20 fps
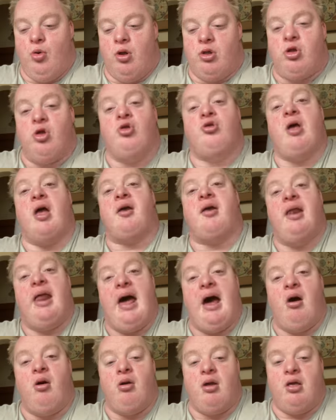want to check it
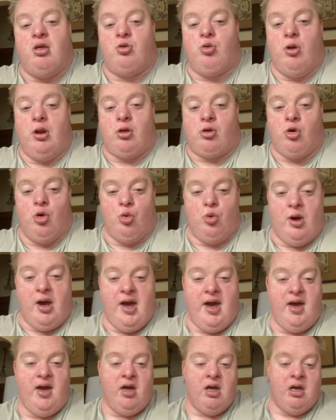out, it's a really cool
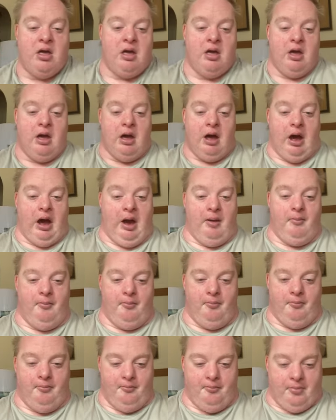way.
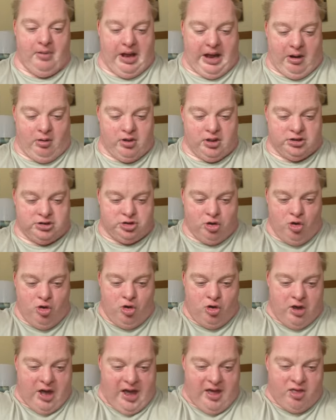I'm going to show
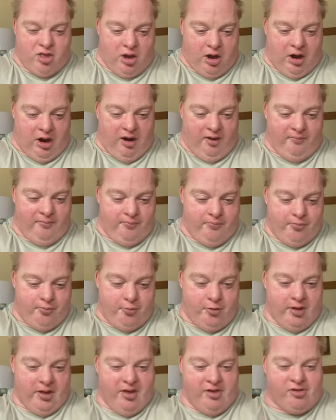you guys off
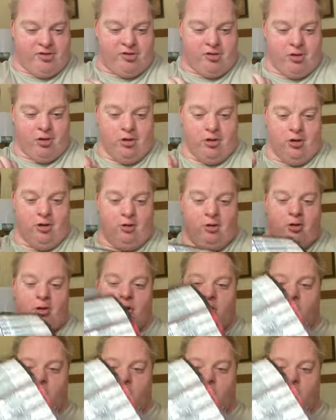this too